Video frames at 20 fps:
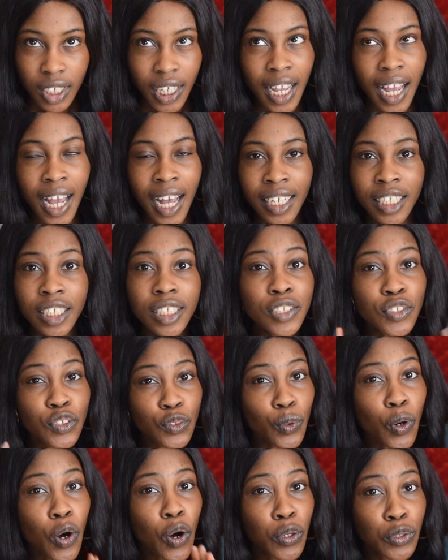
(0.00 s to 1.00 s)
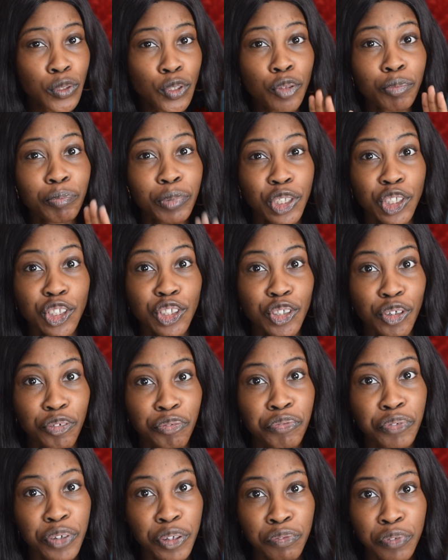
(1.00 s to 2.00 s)
And it will also be in your
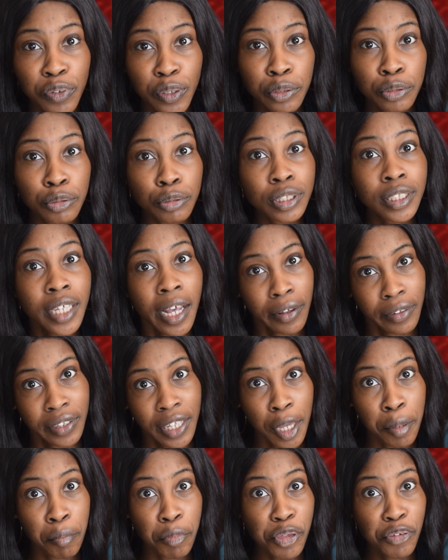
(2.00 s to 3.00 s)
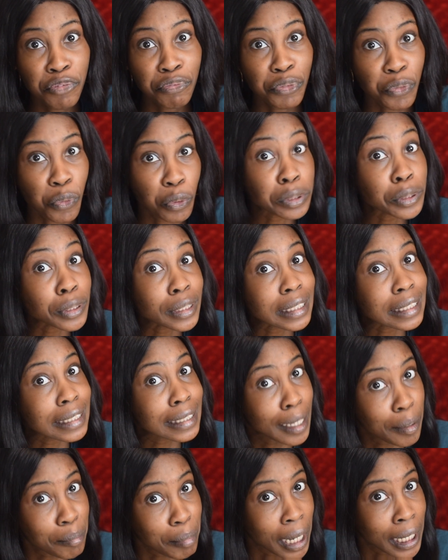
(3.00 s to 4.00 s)
favor to tell them if you want to
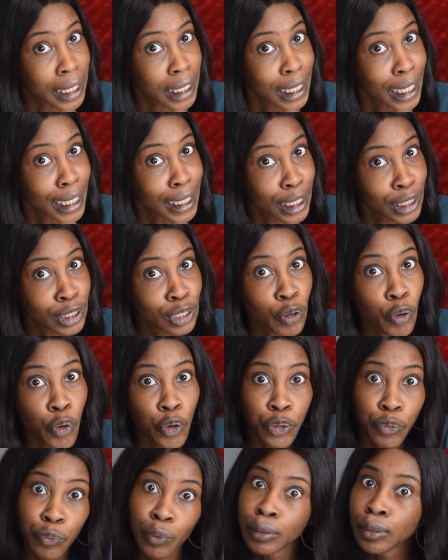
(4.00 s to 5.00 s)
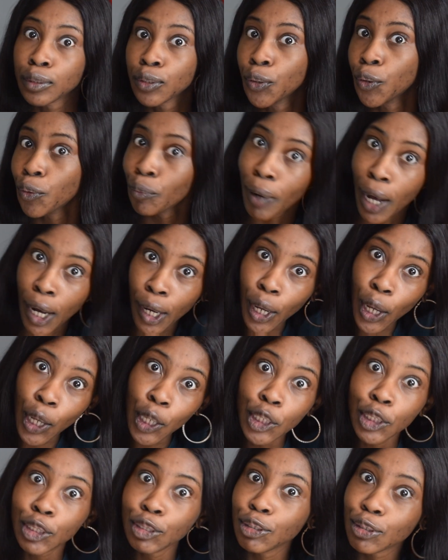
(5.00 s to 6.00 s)
stay back in Canada or you want to go back
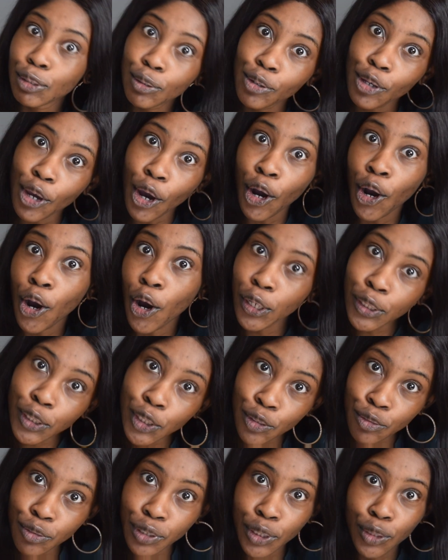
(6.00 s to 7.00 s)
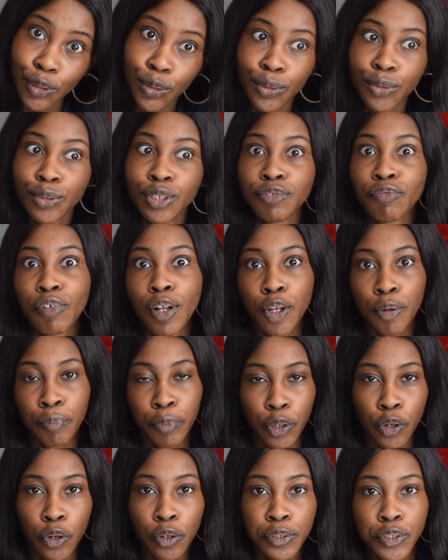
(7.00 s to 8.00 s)
to your country to develop
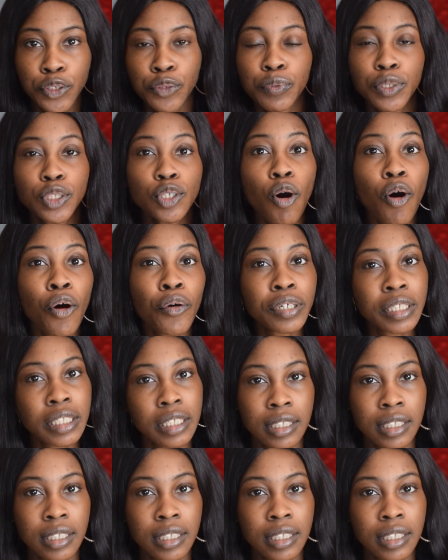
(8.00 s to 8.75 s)
your country with all the